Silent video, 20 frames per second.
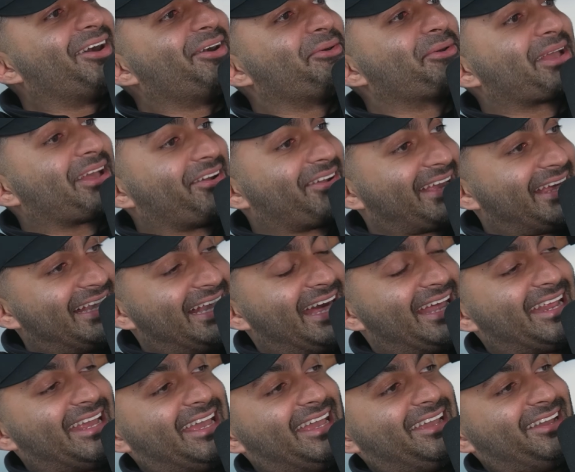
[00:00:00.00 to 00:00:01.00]
Oh, we're gonna get a
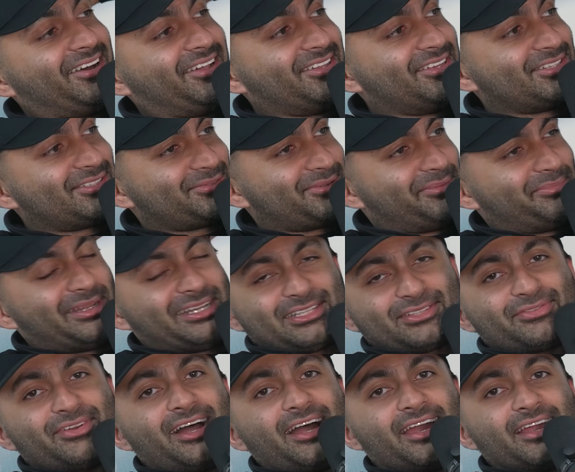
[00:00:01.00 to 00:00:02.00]
lot of hate on this one, but
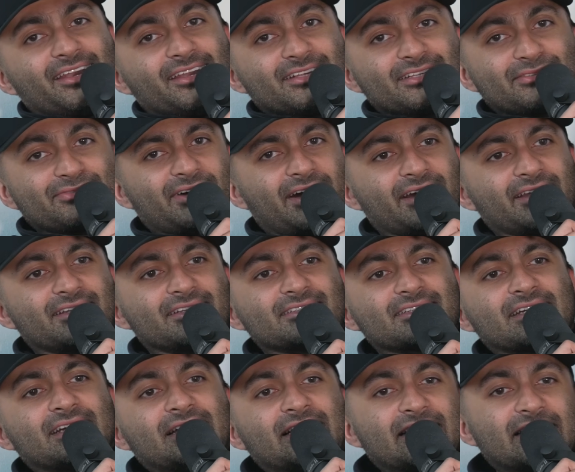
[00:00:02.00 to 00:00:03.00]
it's fine. It's fine.
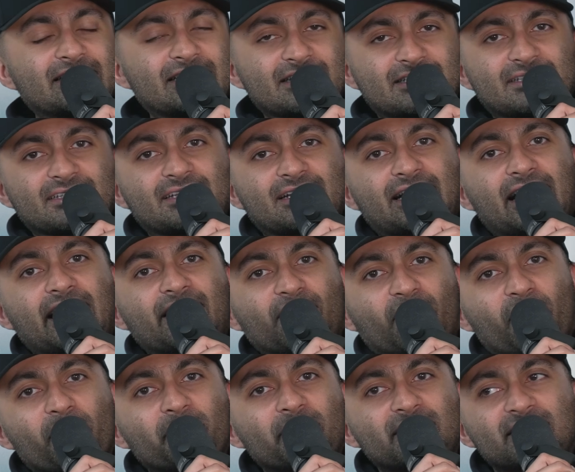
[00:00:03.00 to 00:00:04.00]
This is the kind
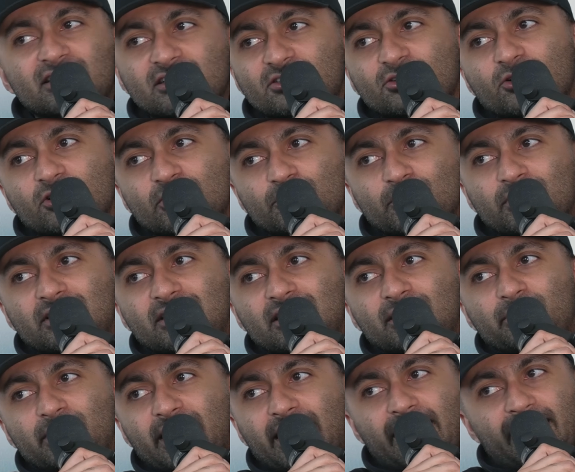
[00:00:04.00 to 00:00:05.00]
of open discourse we
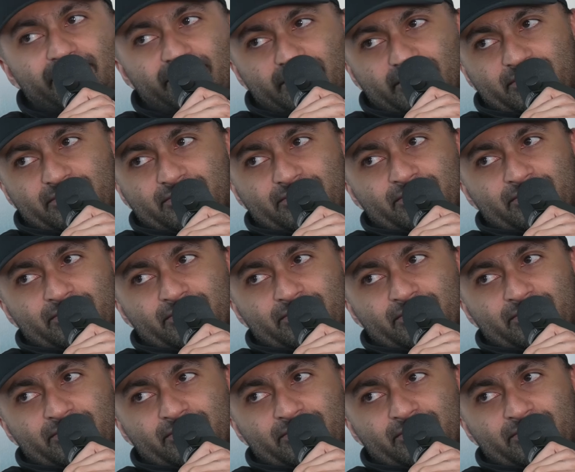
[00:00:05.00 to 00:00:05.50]
need to be having.